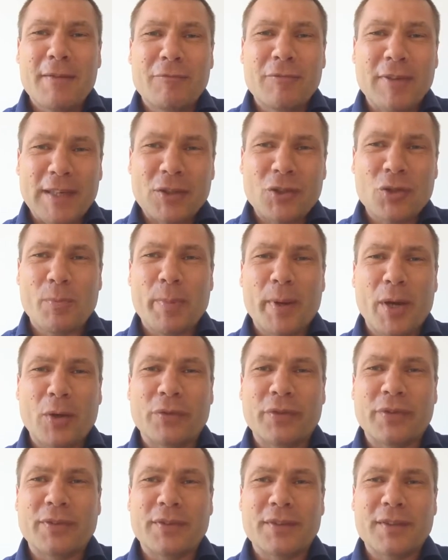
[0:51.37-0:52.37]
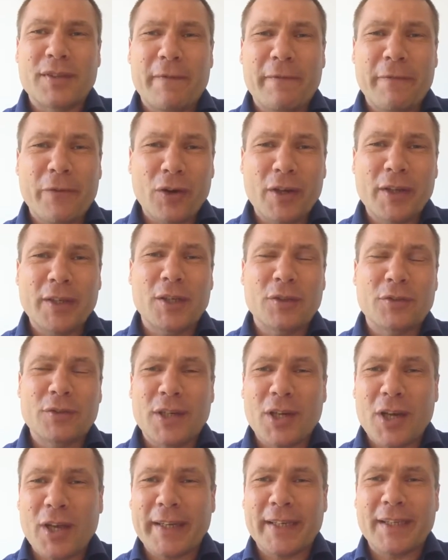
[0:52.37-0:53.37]
read your posts, to follow you,
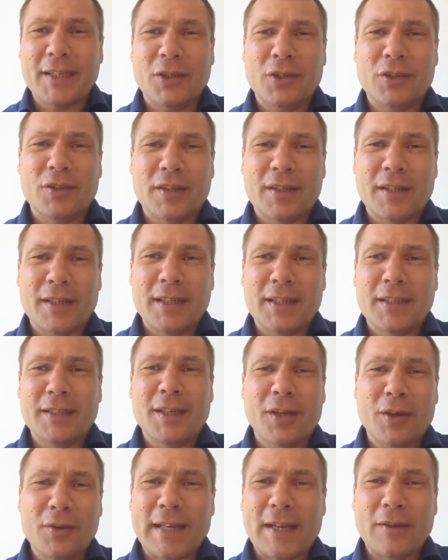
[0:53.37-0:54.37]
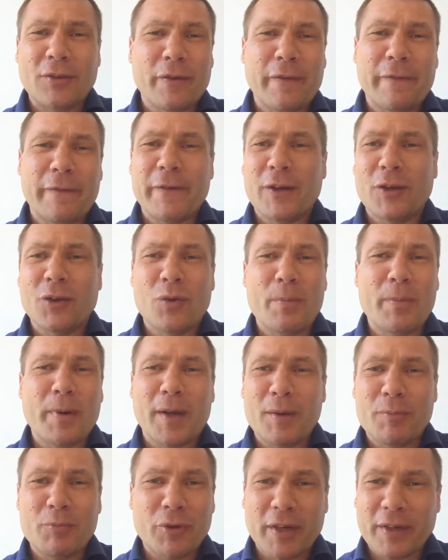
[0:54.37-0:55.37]
to like you, to go down your funnel and
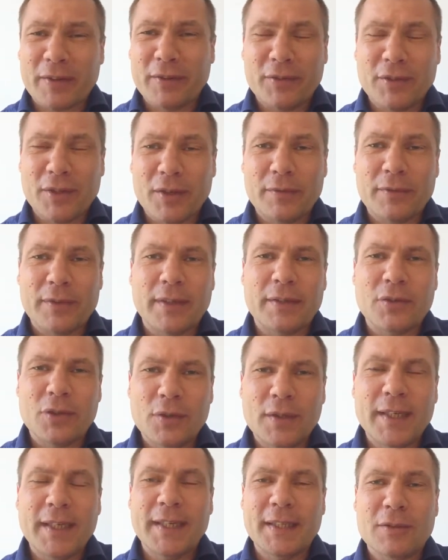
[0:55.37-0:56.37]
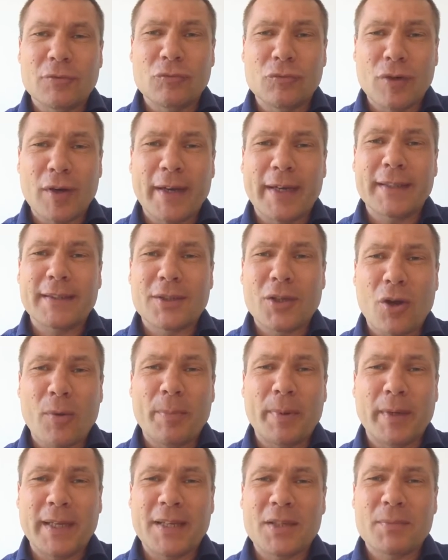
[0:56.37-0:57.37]
buy your products or services, you need to write
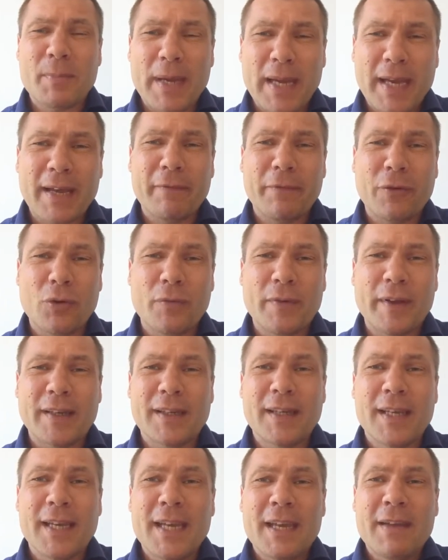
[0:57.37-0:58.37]
copy that's powerful, that